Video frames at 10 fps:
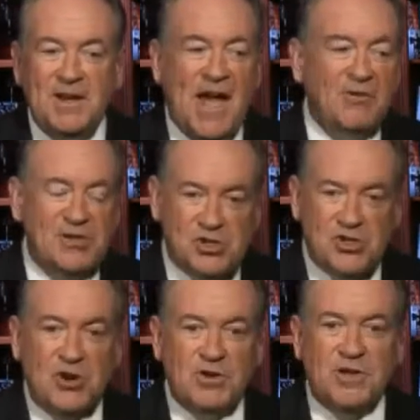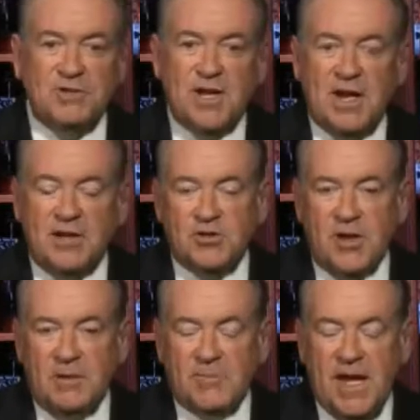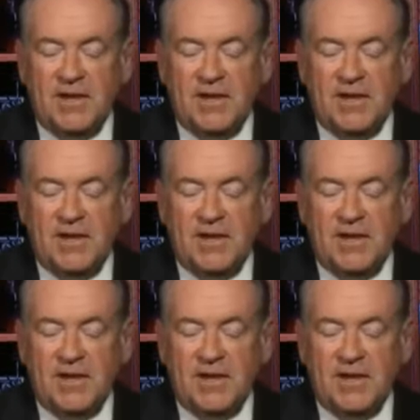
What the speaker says: now is turned on Donald Trump,